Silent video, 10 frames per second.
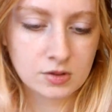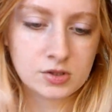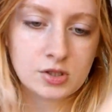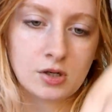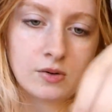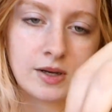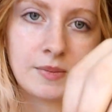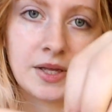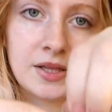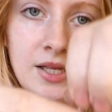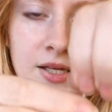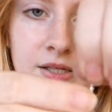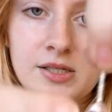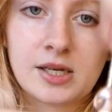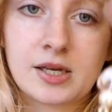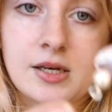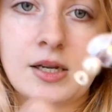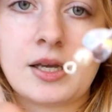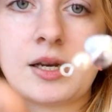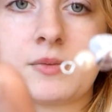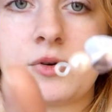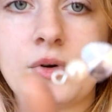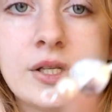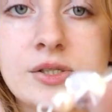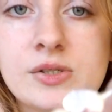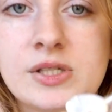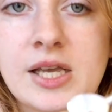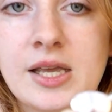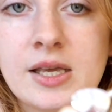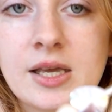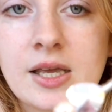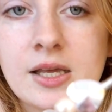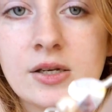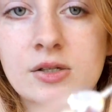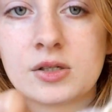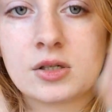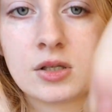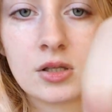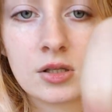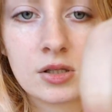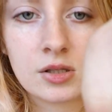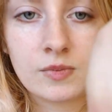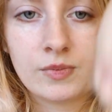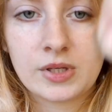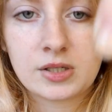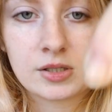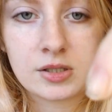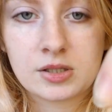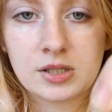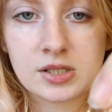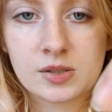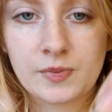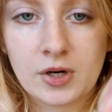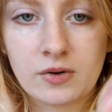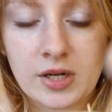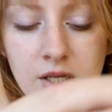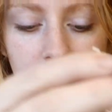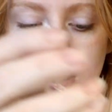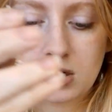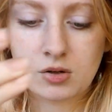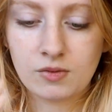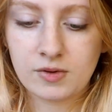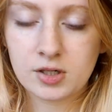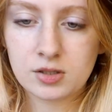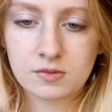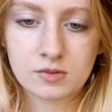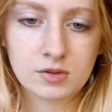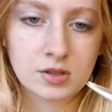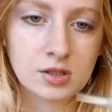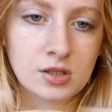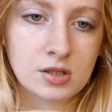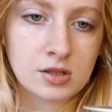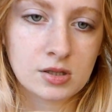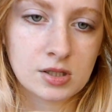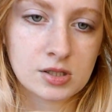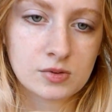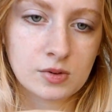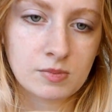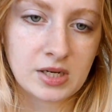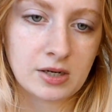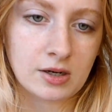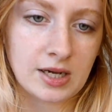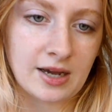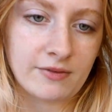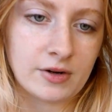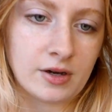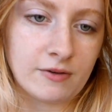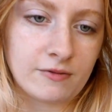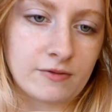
So I'm at the end again, and I'm going to take and bend this part right here over. This one might not have enough